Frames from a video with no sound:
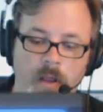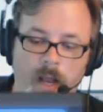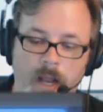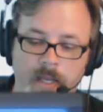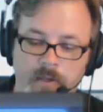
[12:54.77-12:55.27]

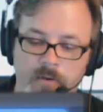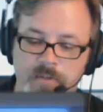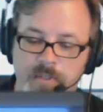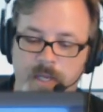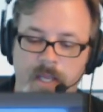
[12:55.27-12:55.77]
I can
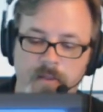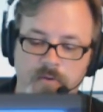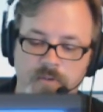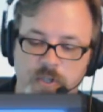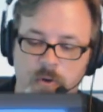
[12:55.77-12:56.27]
use again
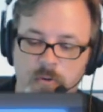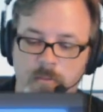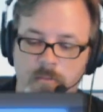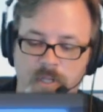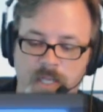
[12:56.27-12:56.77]
those
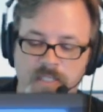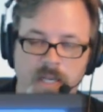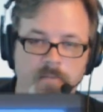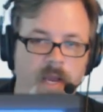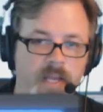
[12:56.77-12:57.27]
zone plus
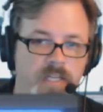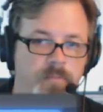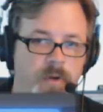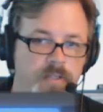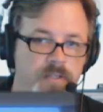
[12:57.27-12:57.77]
and minus
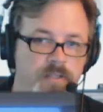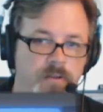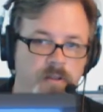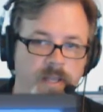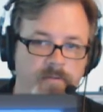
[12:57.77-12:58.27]
buttons to
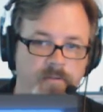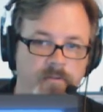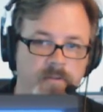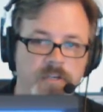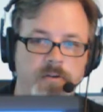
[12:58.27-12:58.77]
the left
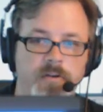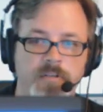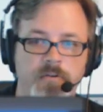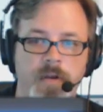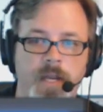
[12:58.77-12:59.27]
of this, the
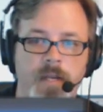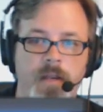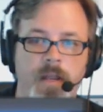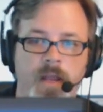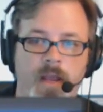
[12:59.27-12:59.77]

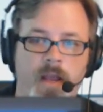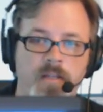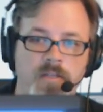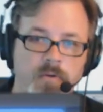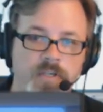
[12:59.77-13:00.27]
screen
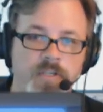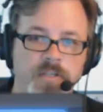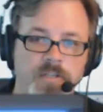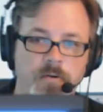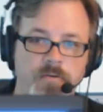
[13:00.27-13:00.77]
and switch to
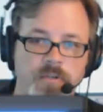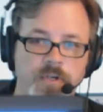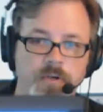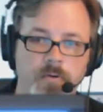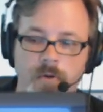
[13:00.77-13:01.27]
zone
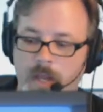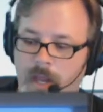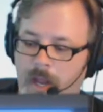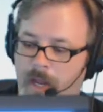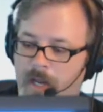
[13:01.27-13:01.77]
2
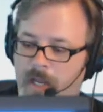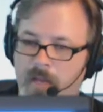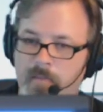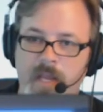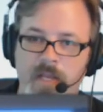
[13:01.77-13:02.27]
and I
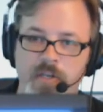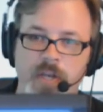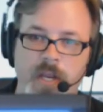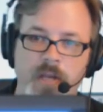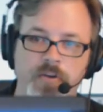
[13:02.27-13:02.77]
can make a
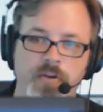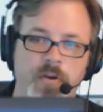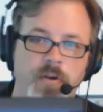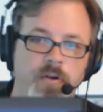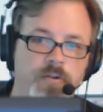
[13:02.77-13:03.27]
change
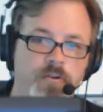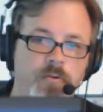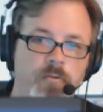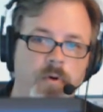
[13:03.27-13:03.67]
to